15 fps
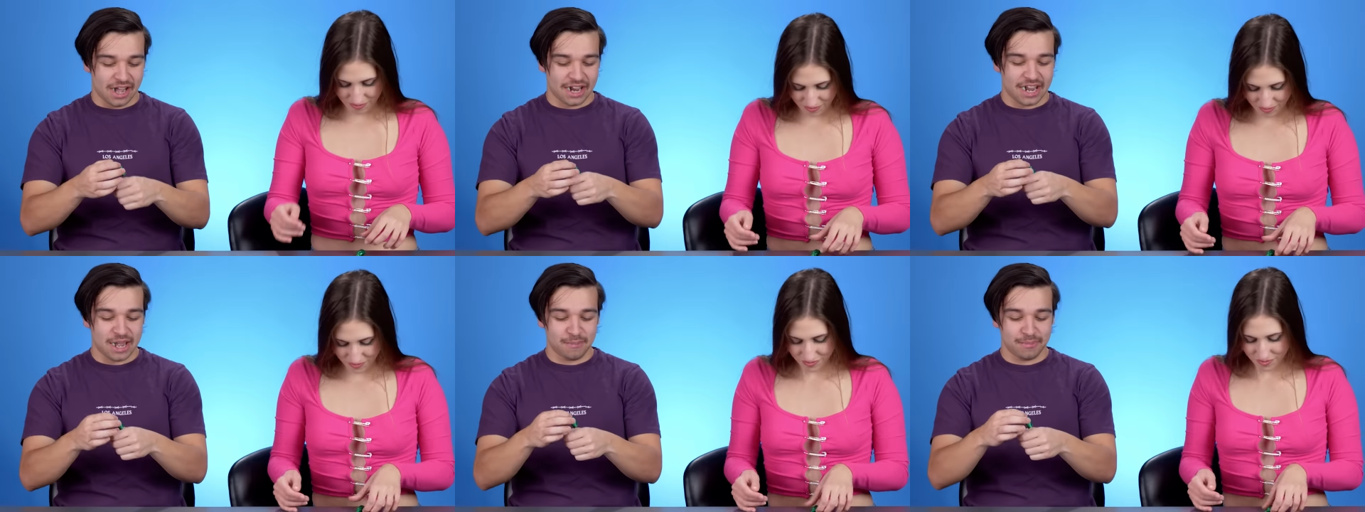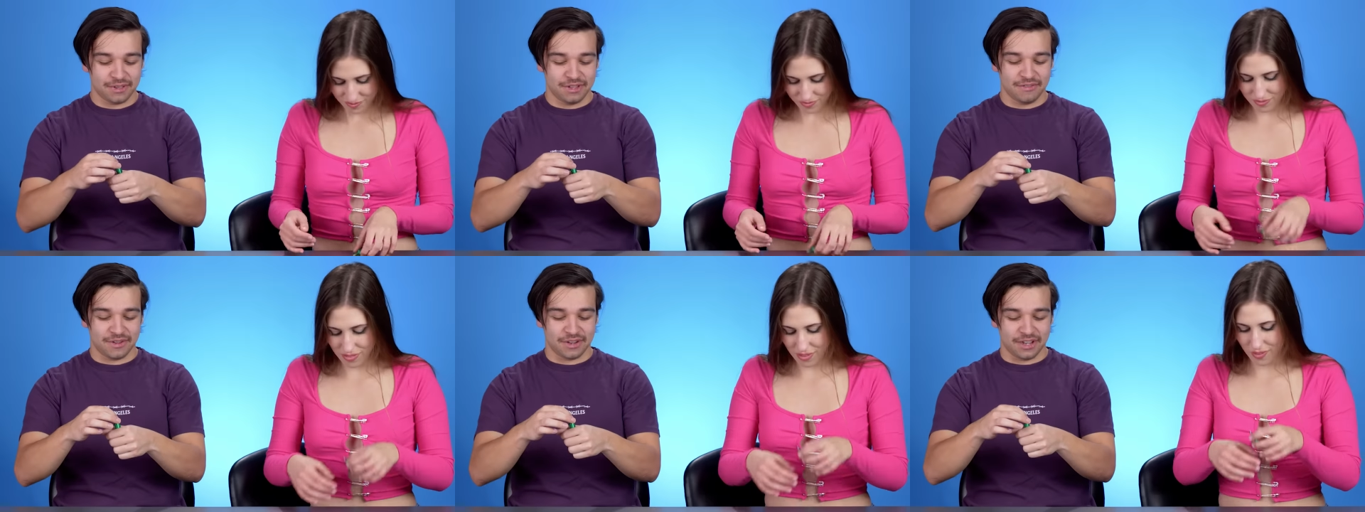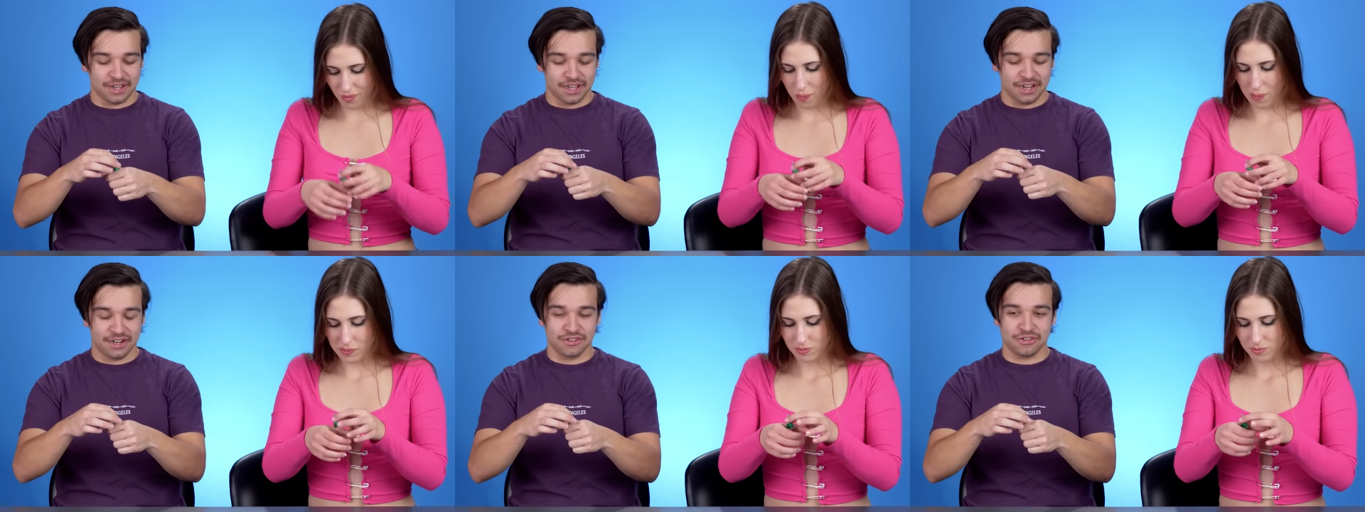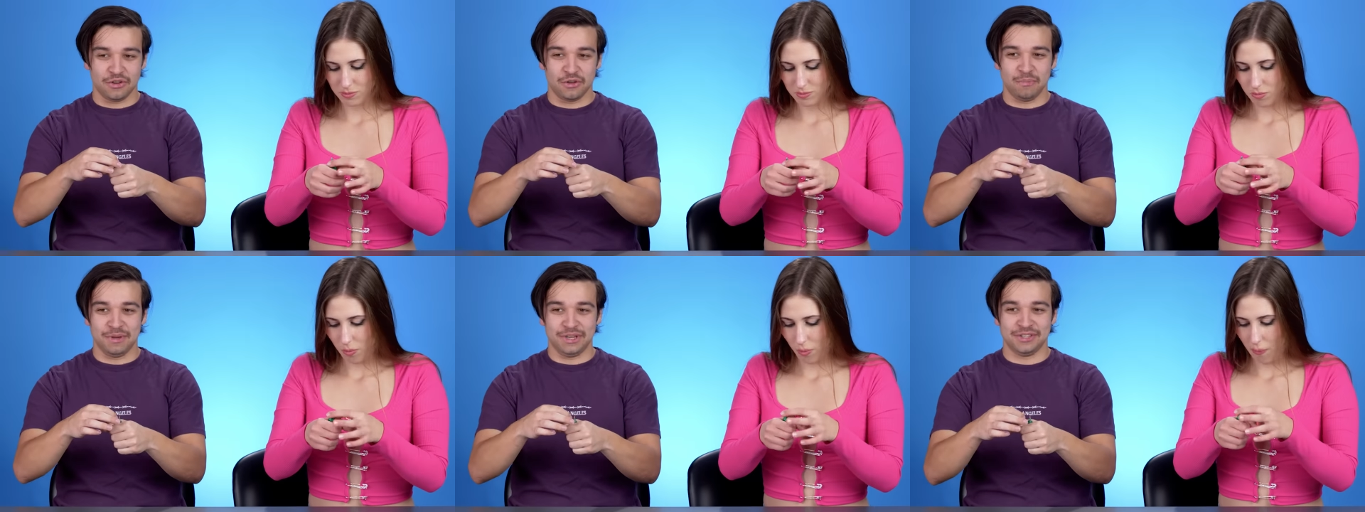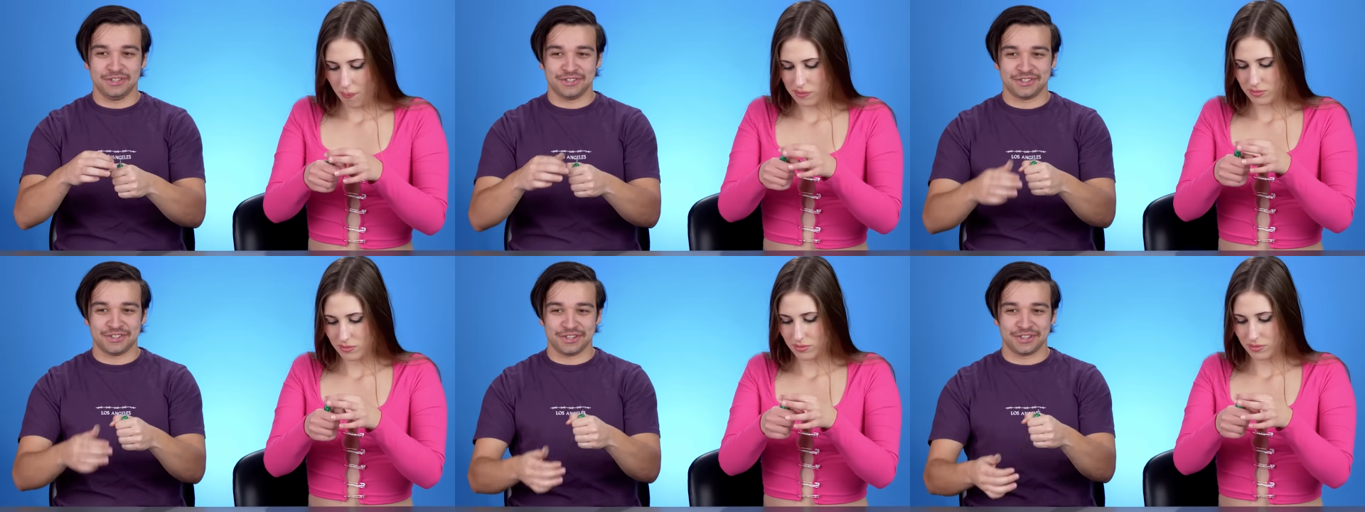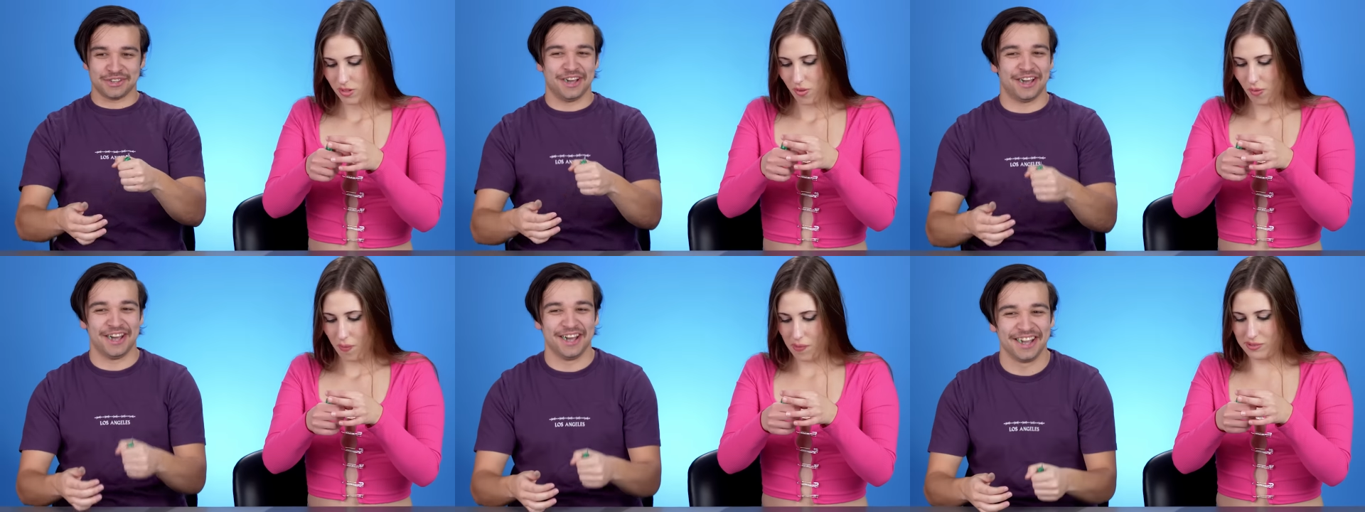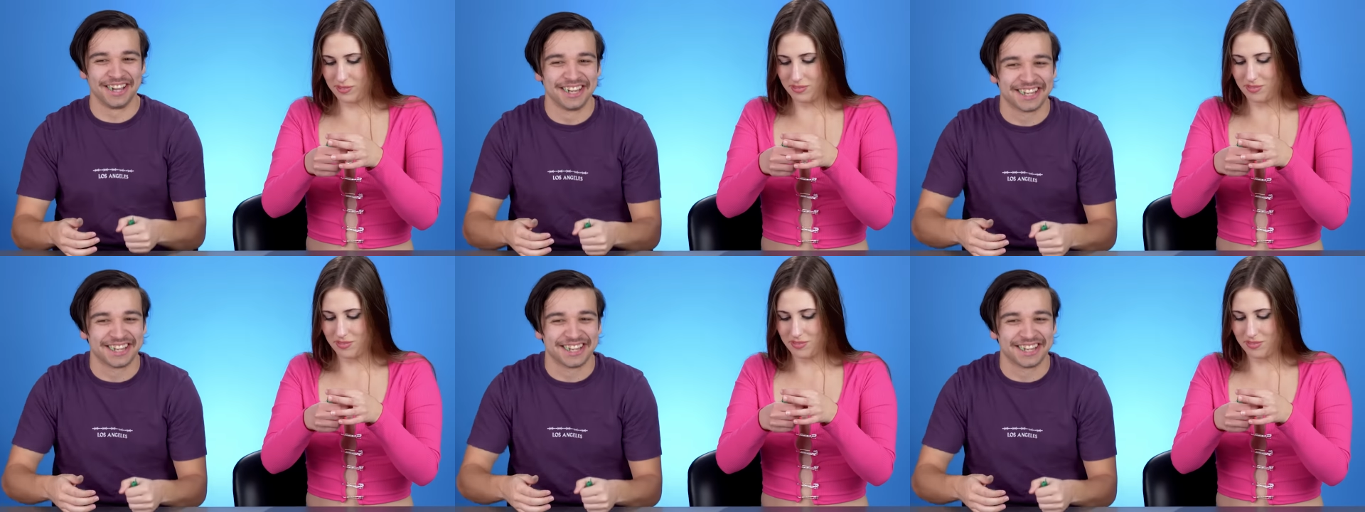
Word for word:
Speaker 1: I can't believe it. An adult made this TikTok.